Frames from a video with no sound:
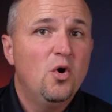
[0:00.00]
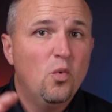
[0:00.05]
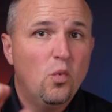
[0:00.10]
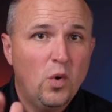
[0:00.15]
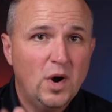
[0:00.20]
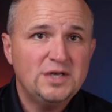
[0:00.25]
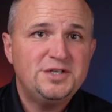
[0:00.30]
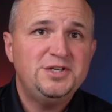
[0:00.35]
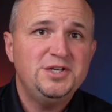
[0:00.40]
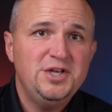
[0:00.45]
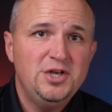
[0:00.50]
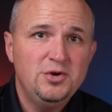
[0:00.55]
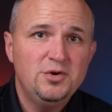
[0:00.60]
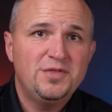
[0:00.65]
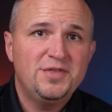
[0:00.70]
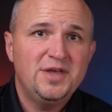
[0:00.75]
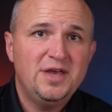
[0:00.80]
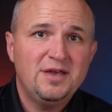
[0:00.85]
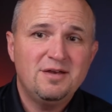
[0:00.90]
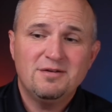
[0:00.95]
What do you
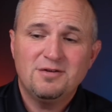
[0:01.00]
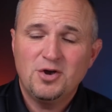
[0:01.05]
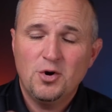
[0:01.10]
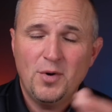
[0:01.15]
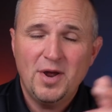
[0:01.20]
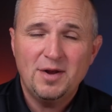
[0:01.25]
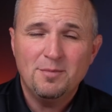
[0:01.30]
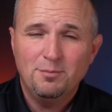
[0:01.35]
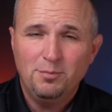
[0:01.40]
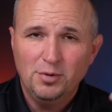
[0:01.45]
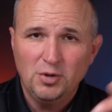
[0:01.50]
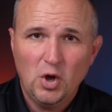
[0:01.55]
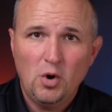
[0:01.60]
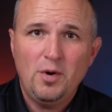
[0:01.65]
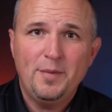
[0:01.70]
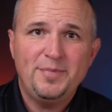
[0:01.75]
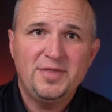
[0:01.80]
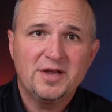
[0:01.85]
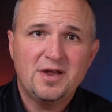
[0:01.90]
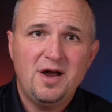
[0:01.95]
think? Go ahead and
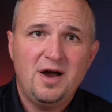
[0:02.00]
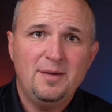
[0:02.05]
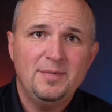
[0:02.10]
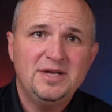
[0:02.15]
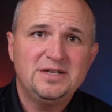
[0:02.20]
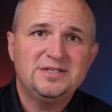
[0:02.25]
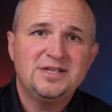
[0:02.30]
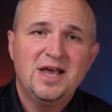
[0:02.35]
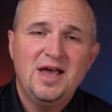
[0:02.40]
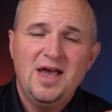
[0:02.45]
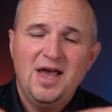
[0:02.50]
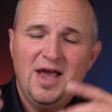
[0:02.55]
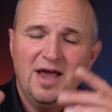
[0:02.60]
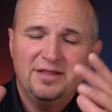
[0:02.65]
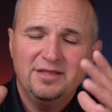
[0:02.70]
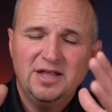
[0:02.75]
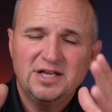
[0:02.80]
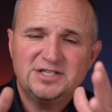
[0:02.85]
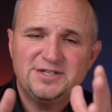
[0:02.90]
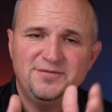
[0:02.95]
blow up the comments
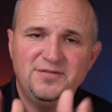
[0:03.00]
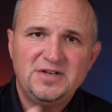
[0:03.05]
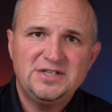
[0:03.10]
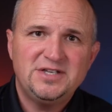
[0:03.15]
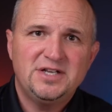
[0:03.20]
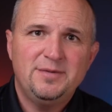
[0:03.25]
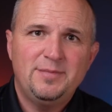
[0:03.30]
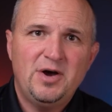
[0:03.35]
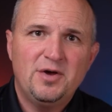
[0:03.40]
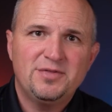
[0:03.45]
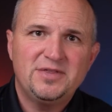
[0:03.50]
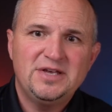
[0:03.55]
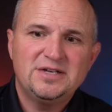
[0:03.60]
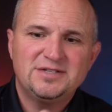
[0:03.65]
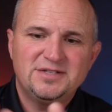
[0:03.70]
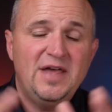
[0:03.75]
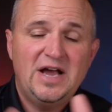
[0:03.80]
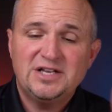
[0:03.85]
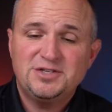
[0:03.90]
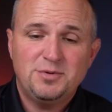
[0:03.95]
and let's visit about
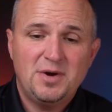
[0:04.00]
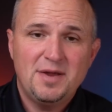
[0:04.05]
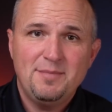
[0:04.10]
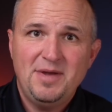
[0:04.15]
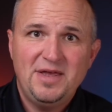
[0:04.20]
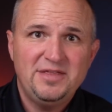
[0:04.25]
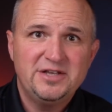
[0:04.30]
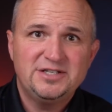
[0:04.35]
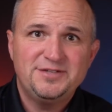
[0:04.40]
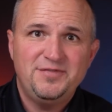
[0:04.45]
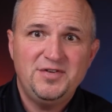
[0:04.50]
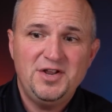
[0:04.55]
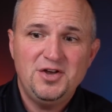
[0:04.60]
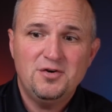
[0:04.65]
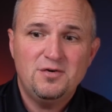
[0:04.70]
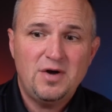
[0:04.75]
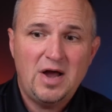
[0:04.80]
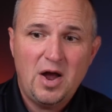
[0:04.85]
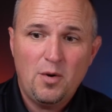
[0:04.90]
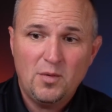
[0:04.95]
this. That's why I made this
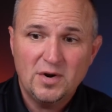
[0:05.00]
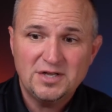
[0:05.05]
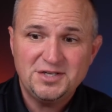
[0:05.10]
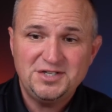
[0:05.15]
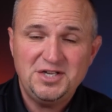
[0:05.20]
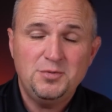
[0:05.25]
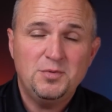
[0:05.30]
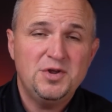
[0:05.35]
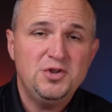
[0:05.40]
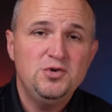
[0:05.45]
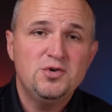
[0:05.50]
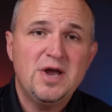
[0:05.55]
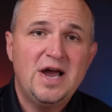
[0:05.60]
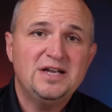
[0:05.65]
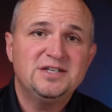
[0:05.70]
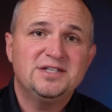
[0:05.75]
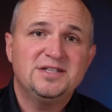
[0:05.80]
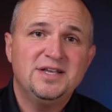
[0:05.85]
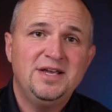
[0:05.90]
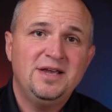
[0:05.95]
video. I want to see what you
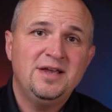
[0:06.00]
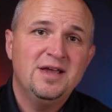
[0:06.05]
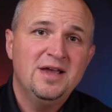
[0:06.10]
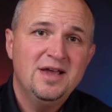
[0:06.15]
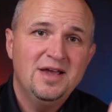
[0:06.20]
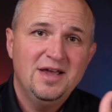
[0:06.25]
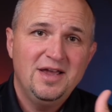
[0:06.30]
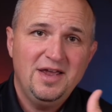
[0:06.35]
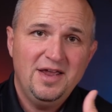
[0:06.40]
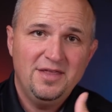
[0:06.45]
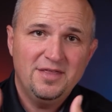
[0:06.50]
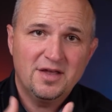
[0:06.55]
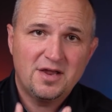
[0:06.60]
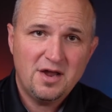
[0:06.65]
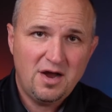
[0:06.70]
guys think in the